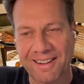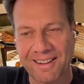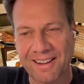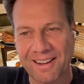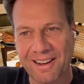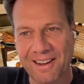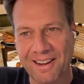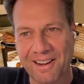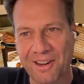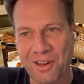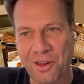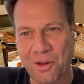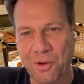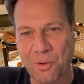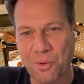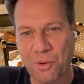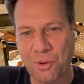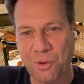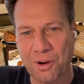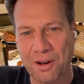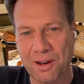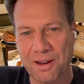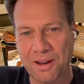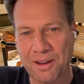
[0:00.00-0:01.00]
And you
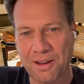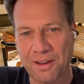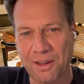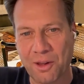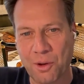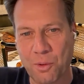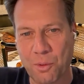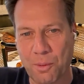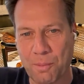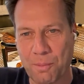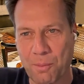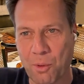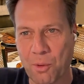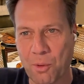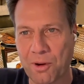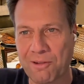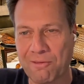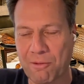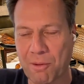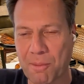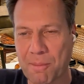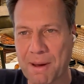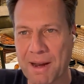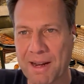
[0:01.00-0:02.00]
were born in
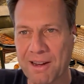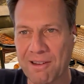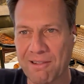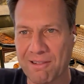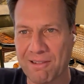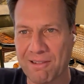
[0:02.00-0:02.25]
Romania, I